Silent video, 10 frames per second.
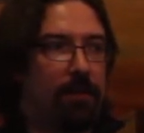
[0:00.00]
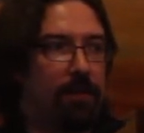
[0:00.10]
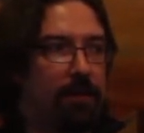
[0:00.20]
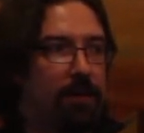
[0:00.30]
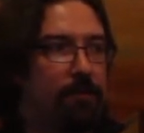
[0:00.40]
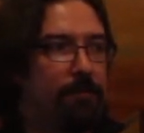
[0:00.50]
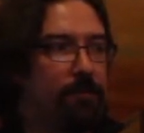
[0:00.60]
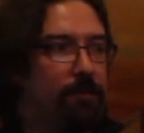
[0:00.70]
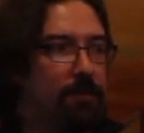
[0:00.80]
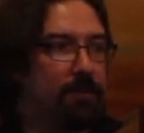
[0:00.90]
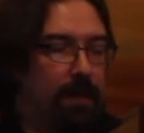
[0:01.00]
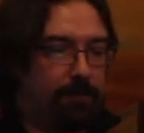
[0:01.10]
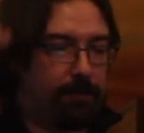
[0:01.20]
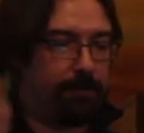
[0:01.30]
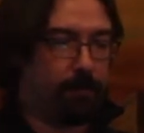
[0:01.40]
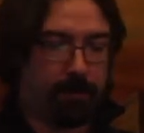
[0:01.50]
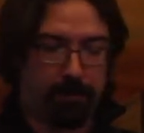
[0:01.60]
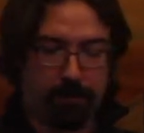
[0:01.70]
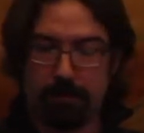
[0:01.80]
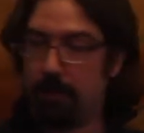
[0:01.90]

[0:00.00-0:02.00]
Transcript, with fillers: Okay, there are a few folks. I feel for you.